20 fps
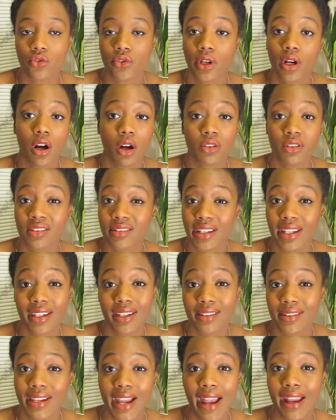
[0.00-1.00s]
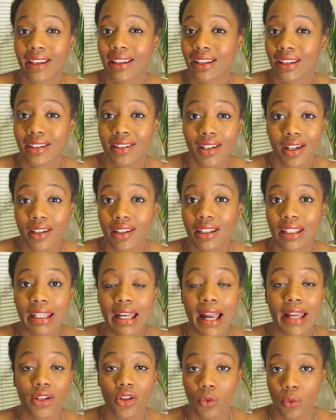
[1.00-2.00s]
They're all sticky, tacky, yucky.
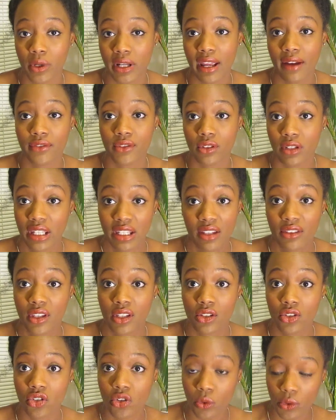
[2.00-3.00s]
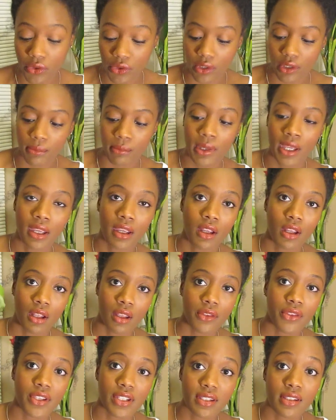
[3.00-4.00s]
I don't want to have anything to do with them.
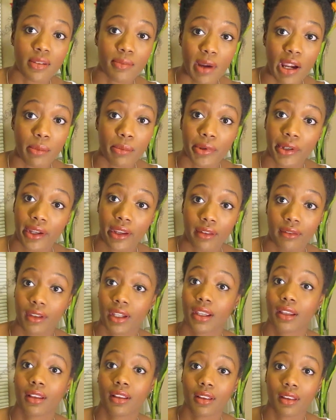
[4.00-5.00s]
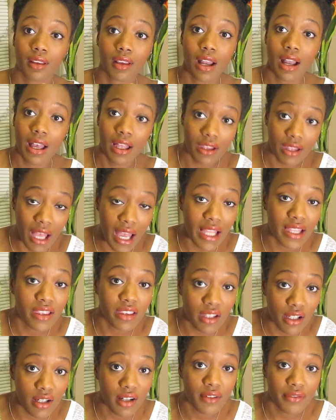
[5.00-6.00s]
This is my brand. Like, I
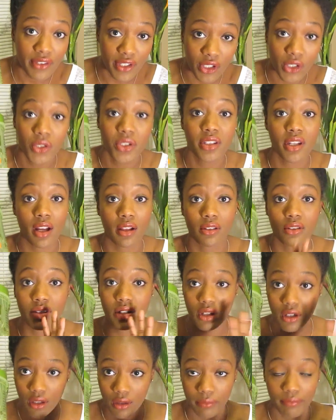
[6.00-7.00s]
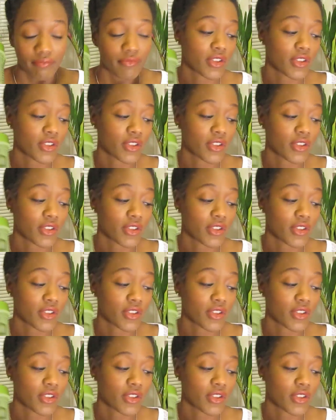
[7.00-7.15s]
love Eco Styler Gel.